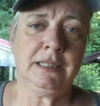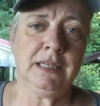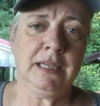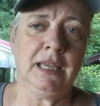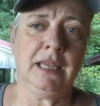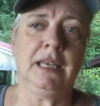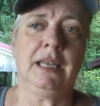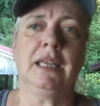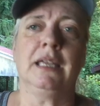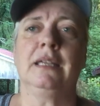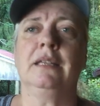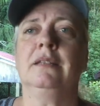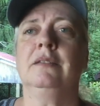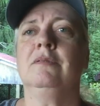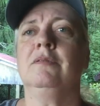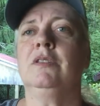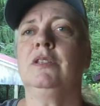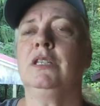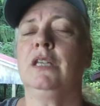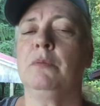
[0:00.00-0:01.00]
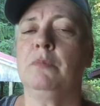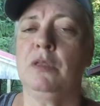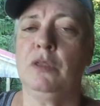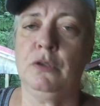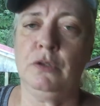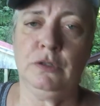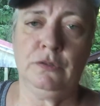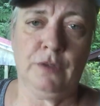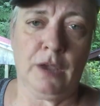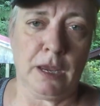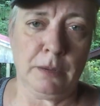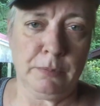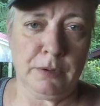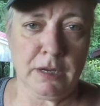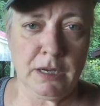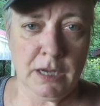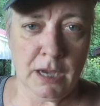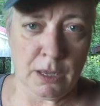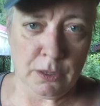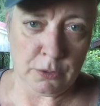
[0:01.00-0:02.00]
getting some of those
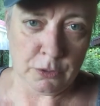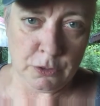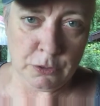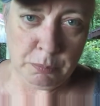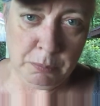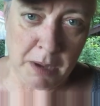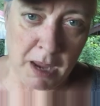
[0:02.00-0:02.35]
vibrant colors